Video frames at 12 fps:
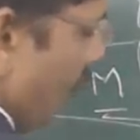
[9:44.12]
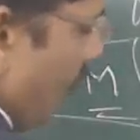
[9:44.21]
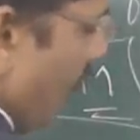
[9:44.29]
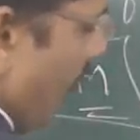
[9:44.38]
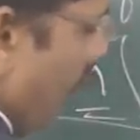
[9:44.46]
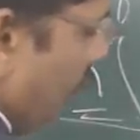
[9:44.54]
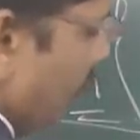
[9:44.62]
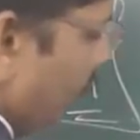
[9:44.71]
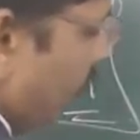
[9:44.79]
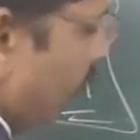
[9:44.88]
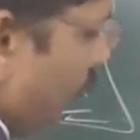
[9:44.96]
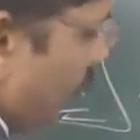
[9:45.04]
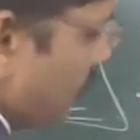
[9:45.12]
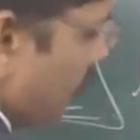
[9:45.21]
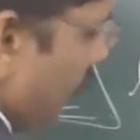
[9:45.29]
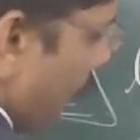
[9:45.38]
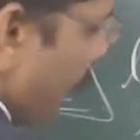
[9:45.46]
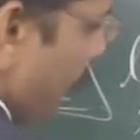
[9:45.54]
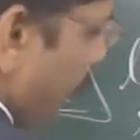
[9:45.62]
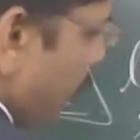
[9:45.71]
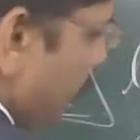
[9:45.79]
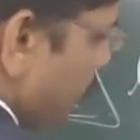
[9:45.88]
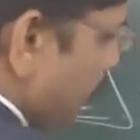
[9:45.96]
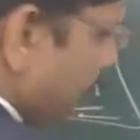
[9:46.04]
all the force
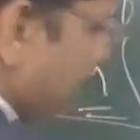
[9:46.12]
components